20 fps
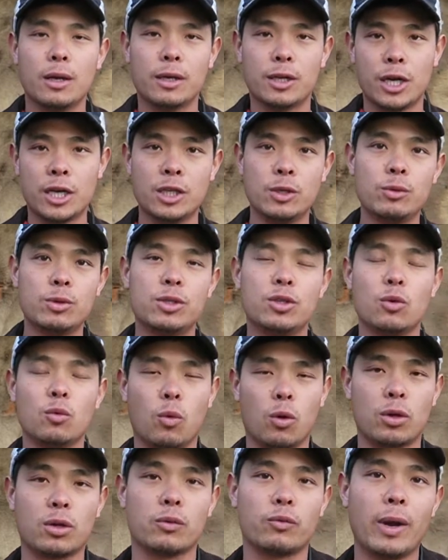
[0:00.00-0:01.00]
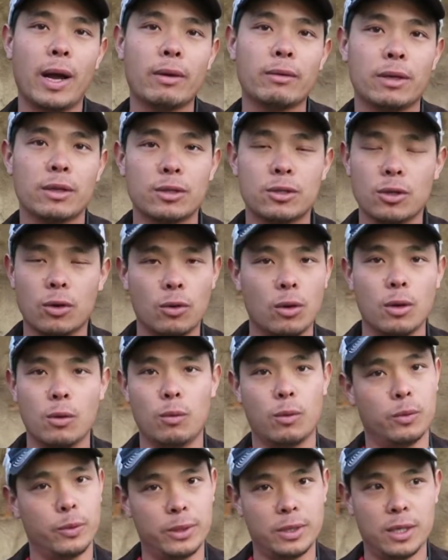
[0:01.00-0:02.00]
Can you still work around it? So
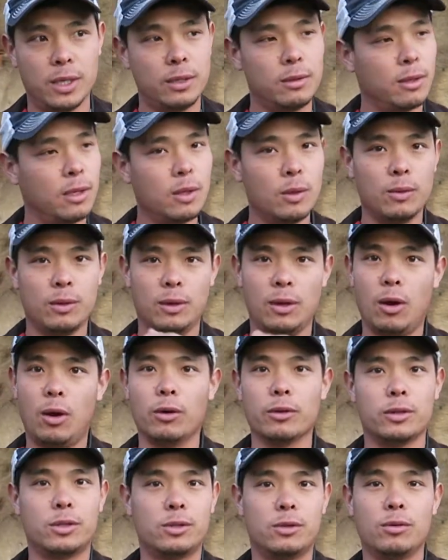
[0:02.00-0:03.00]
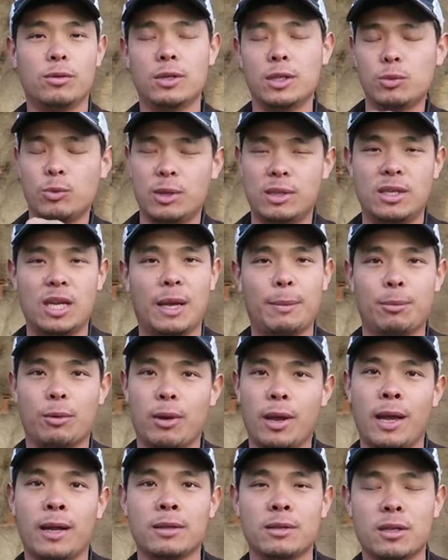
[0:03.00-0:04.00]
what we did, all the students, we taped
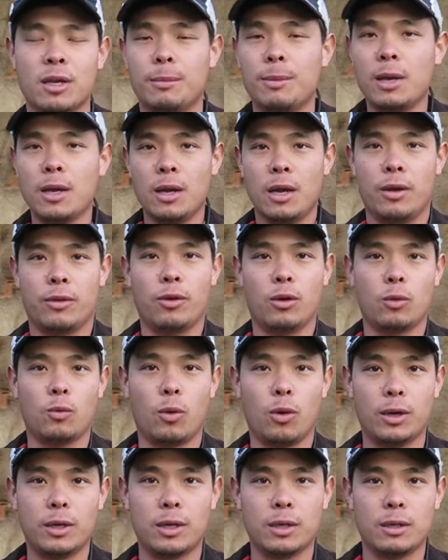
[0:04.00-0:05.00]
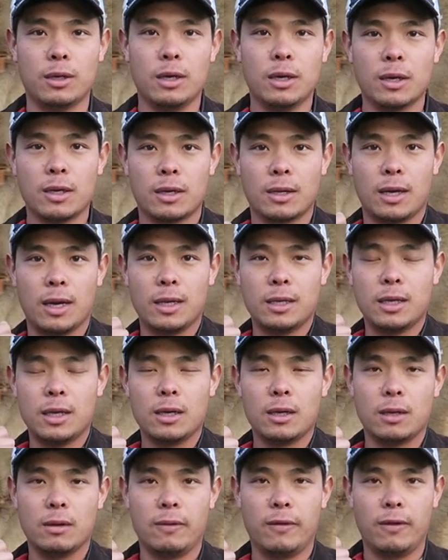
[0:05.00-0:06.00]
their hands up and they're working. Can I
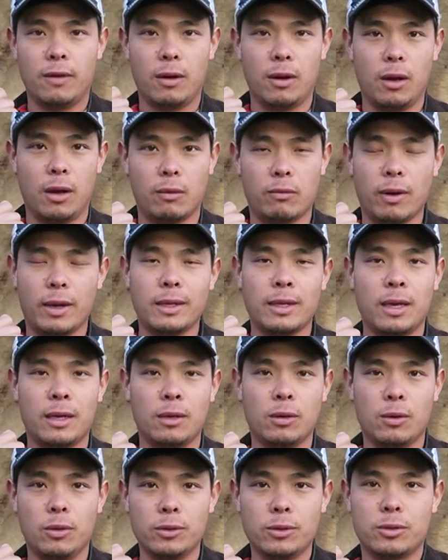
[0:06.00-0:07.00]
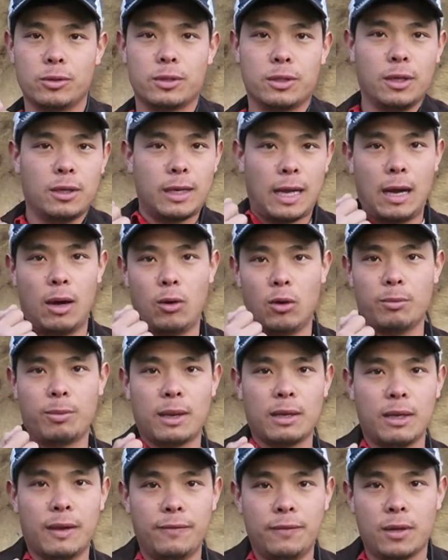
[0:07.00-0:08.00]
get a right-handed holstered gun out with
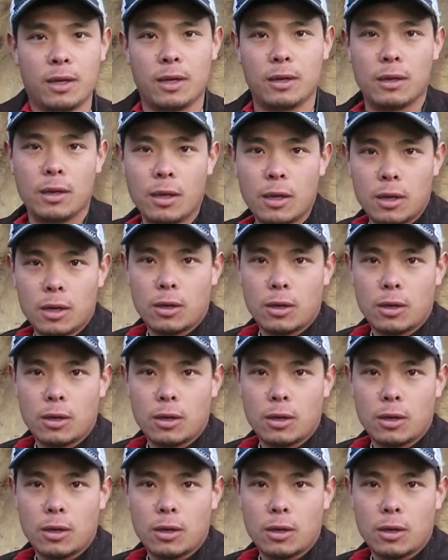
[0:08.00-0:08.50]
my left hand?